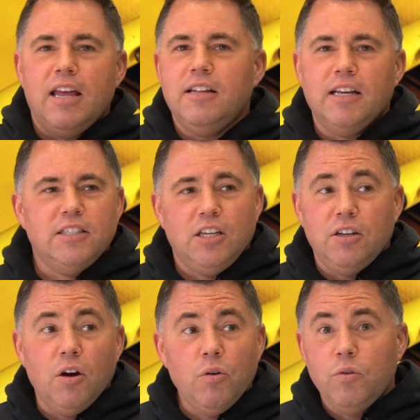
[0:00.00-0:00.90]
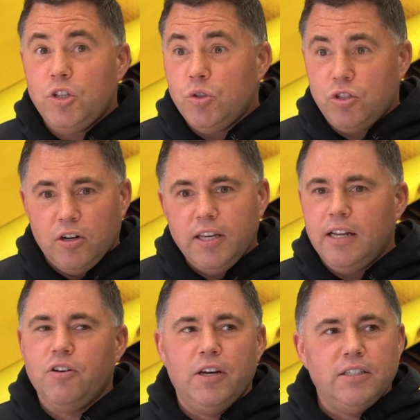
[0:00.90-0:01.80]
Then next thing you know, you start
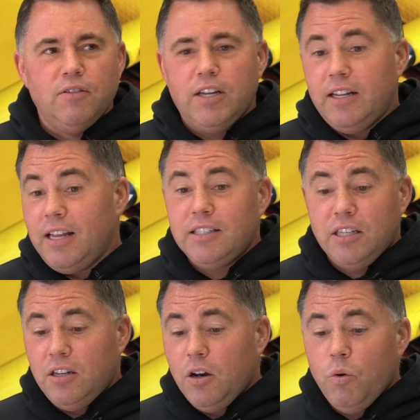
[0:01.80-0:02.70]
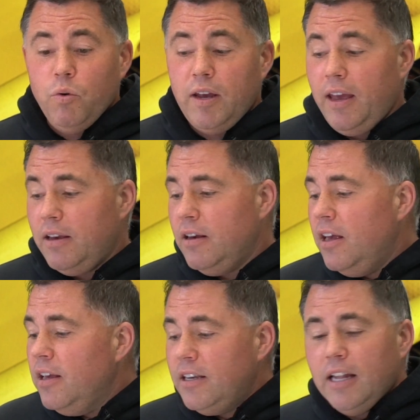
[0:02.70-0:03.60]
getting creativity, and next thing you know, hey,
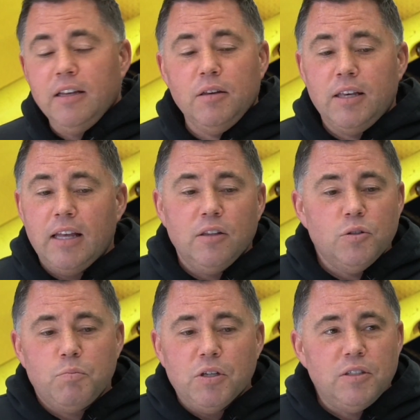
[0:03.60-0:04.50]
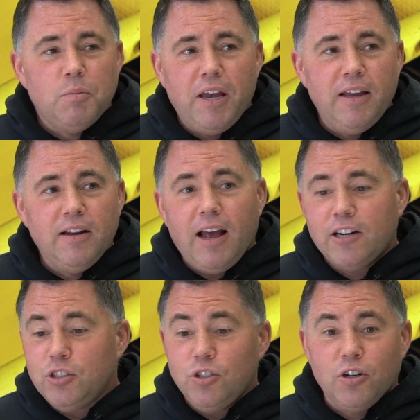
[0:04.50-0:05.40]
getting those bills to pay,
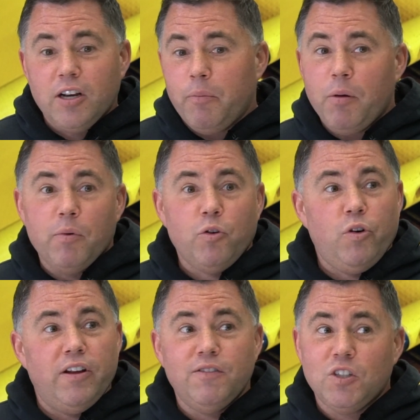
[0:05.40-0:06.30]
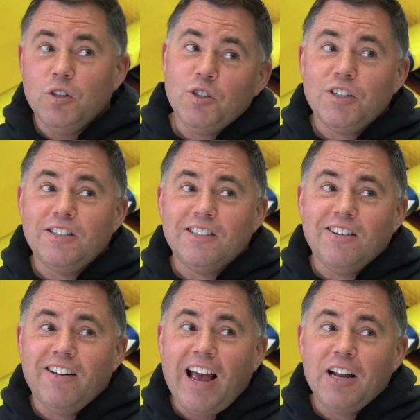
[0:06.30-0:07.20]
actually start coming up with creative solutions
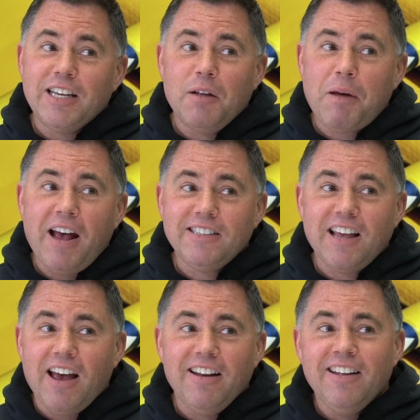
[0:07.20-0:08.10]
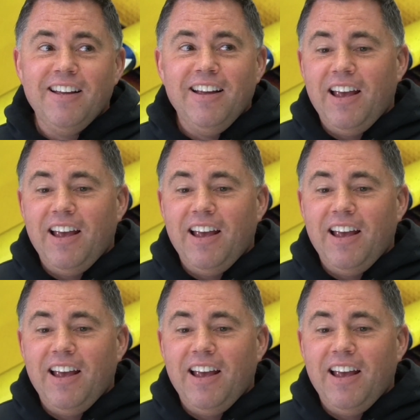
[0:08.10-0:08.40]
on how to get past that.